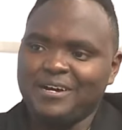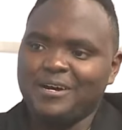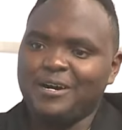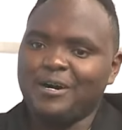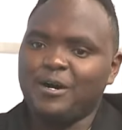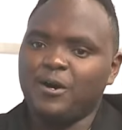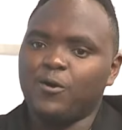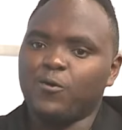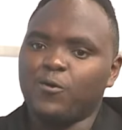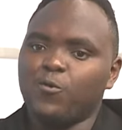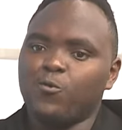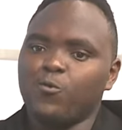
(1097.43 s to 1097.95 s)

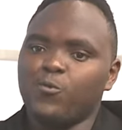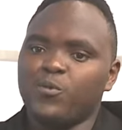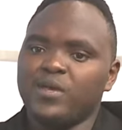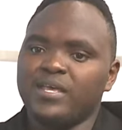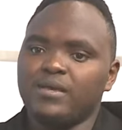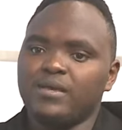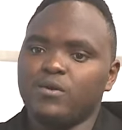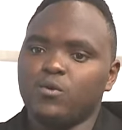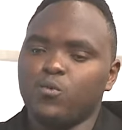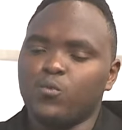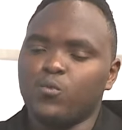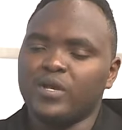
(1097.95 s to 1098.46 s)
Uh,
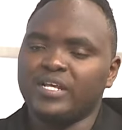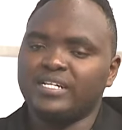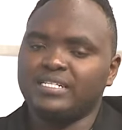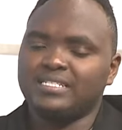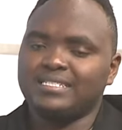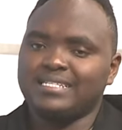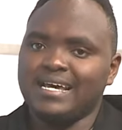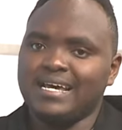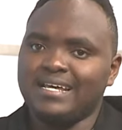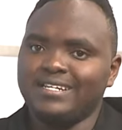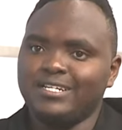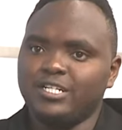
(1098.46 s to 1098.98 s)
we, we
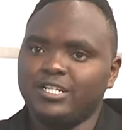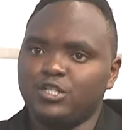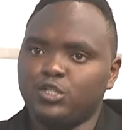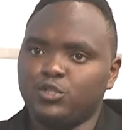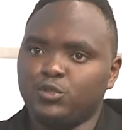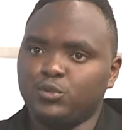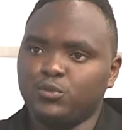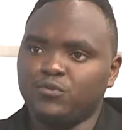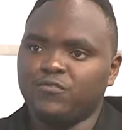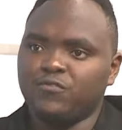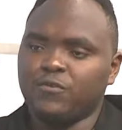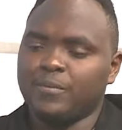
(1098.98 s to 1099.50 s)
tend
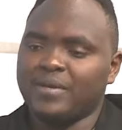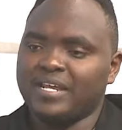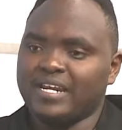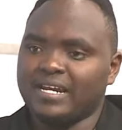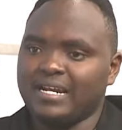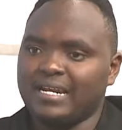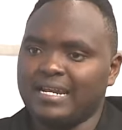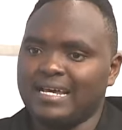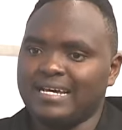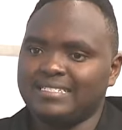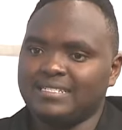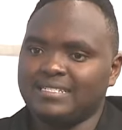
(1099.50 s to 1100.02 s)
to
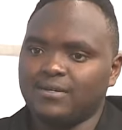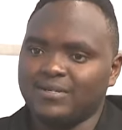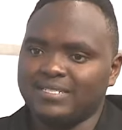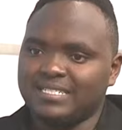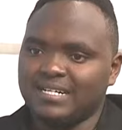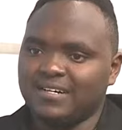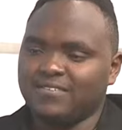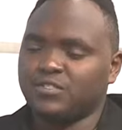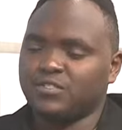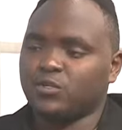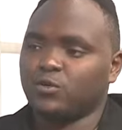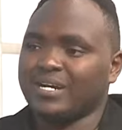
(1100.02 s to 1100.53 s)
familiarize
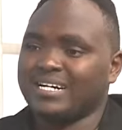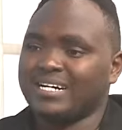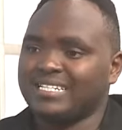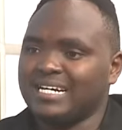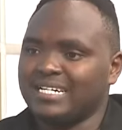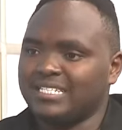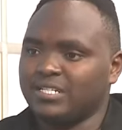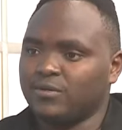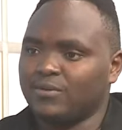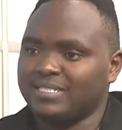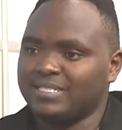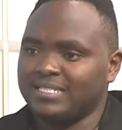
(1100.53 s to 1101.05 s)
ourselves or
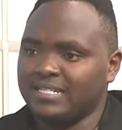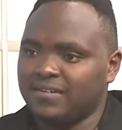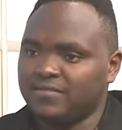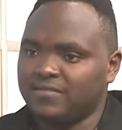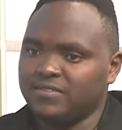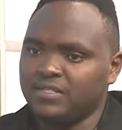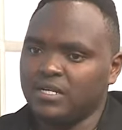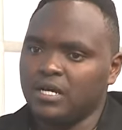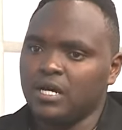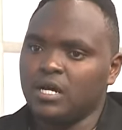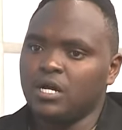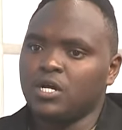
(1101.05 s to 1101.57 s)
attach
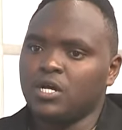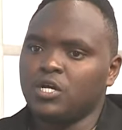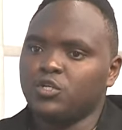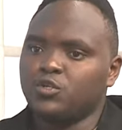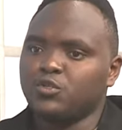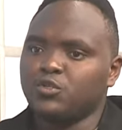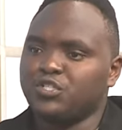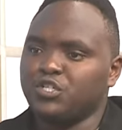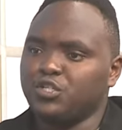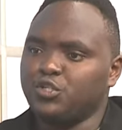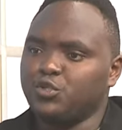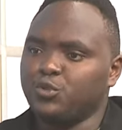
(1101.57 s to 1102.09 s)
ourselves mm -hmm.
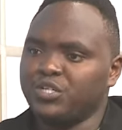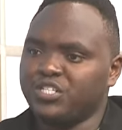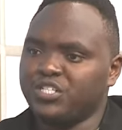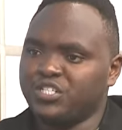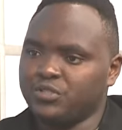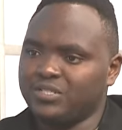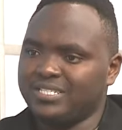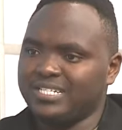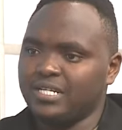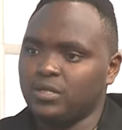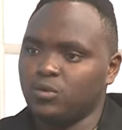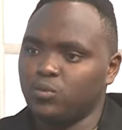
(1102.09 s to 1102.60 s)
to
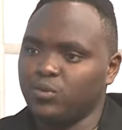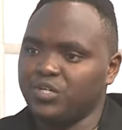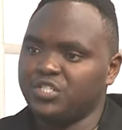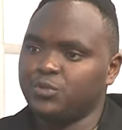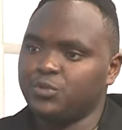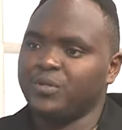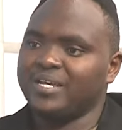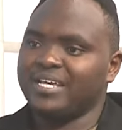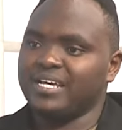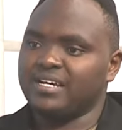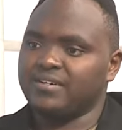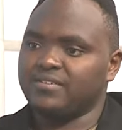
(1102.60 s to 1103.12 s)
situations in
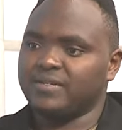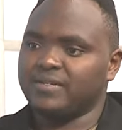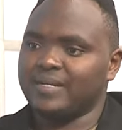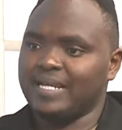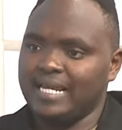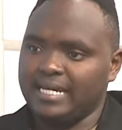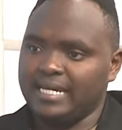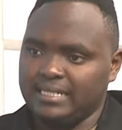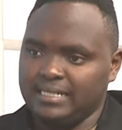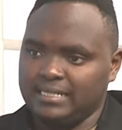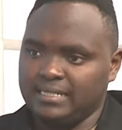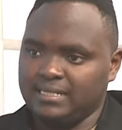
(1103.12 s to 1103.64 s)
which we can
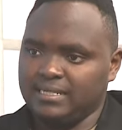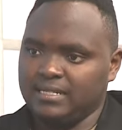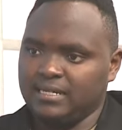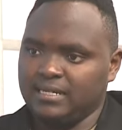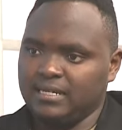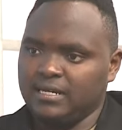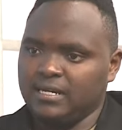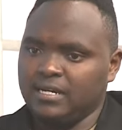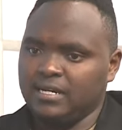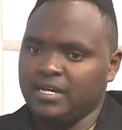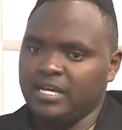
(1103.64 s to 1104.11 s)
relate. Mm -hmm.